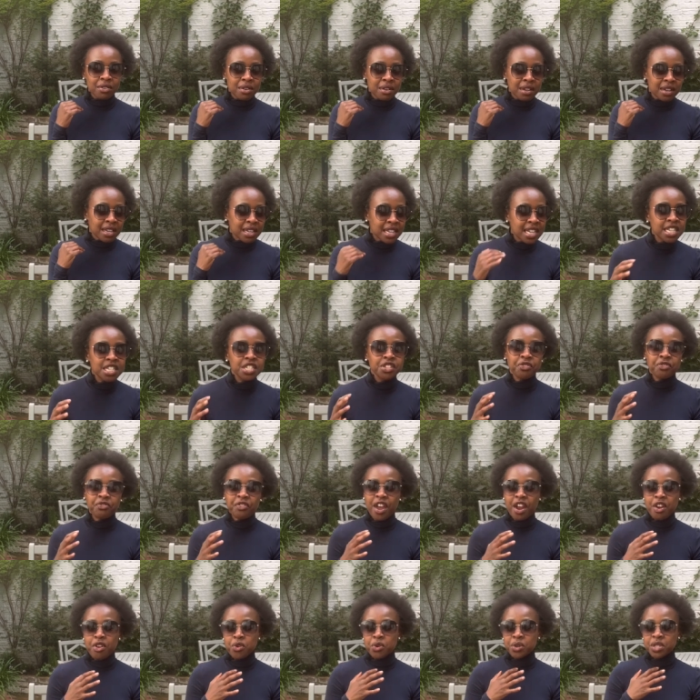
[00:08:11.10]
linda
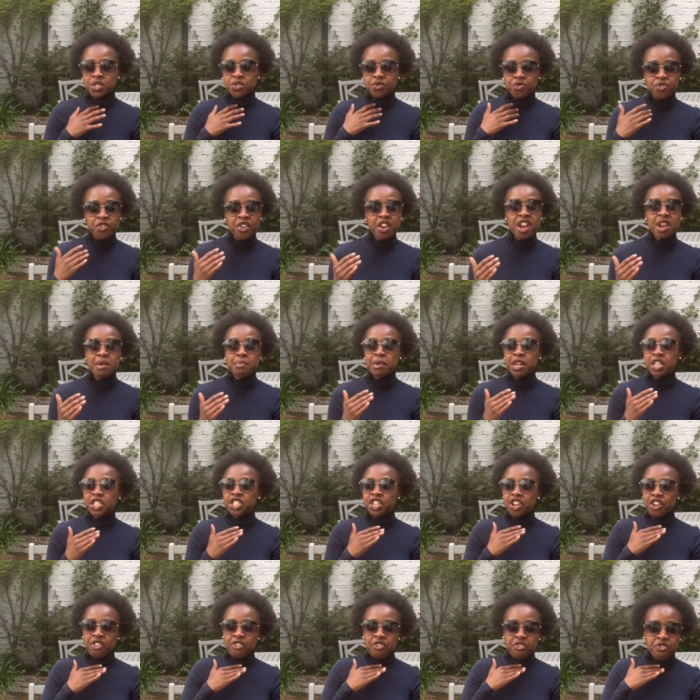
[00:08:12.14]
farrow is very much
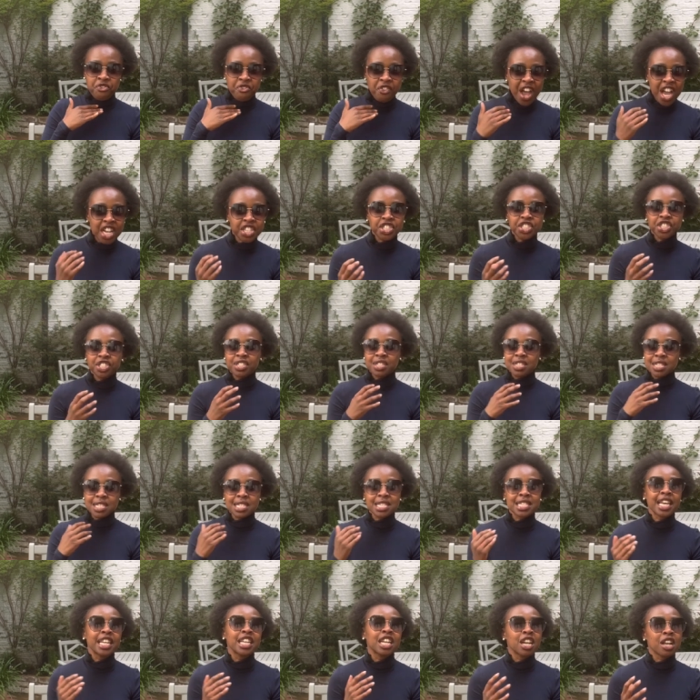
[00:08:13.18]
a fashion
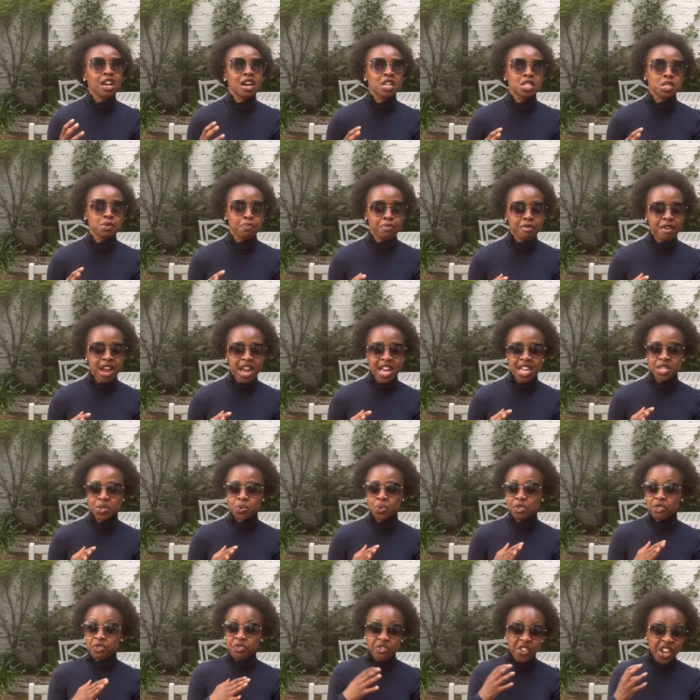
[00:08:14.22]
sunglasses brand
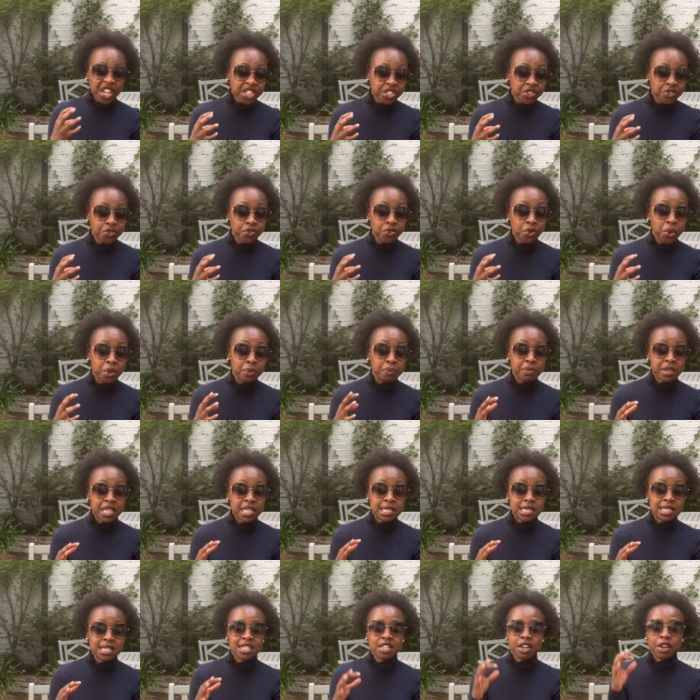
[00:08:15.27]
with fashion forward
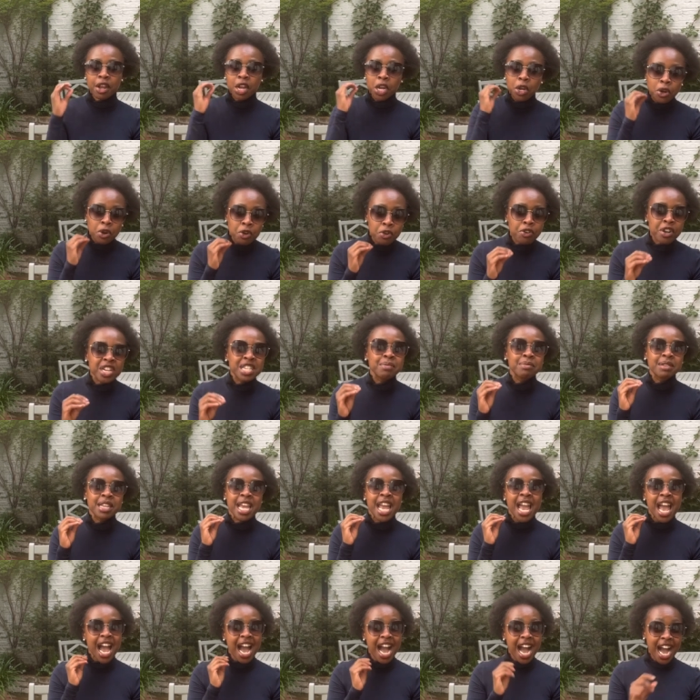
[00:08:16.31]
pieces that are incredibly
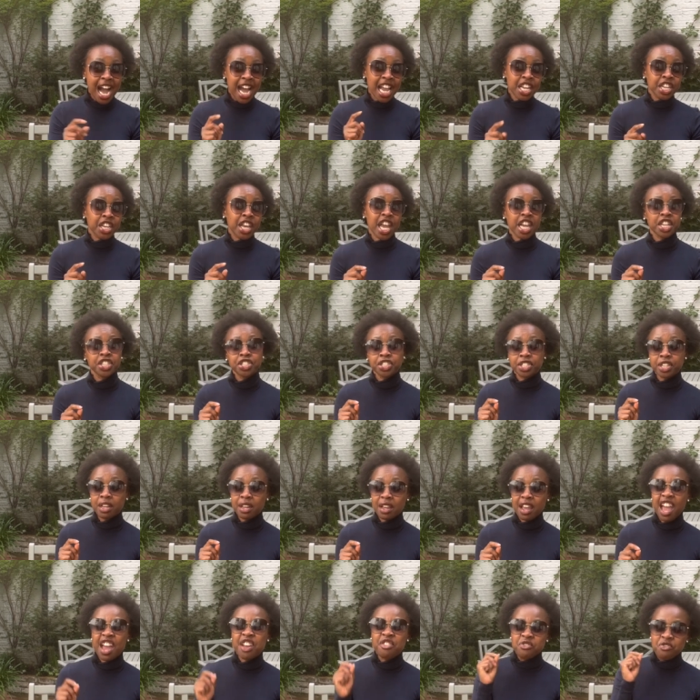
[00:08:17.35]
eye-catching
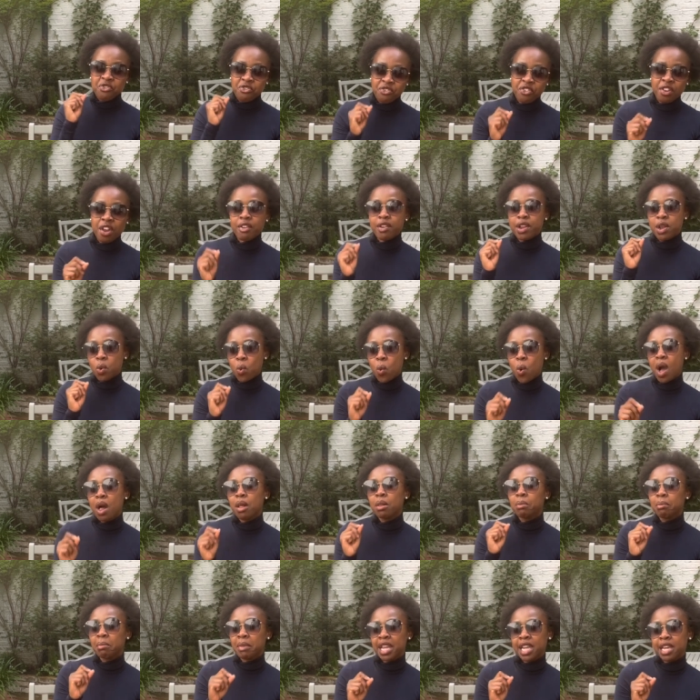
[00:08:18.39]
and very well
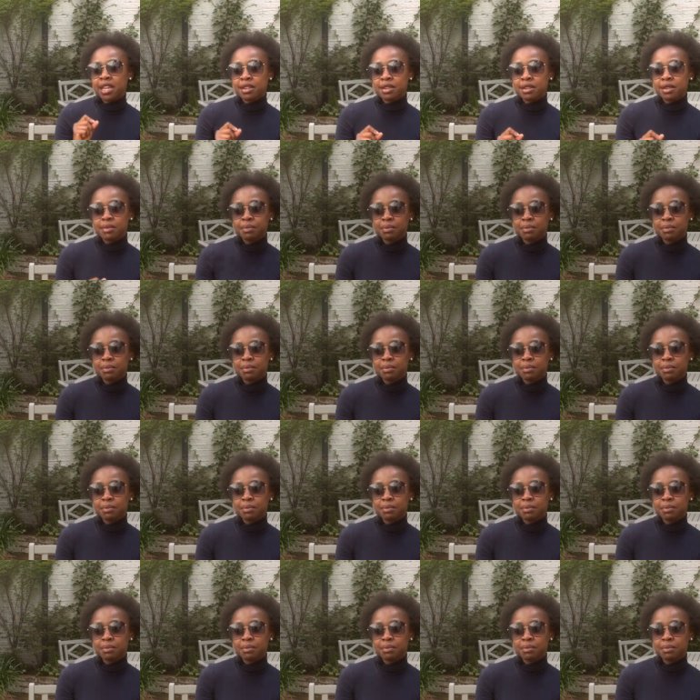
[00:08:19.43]
made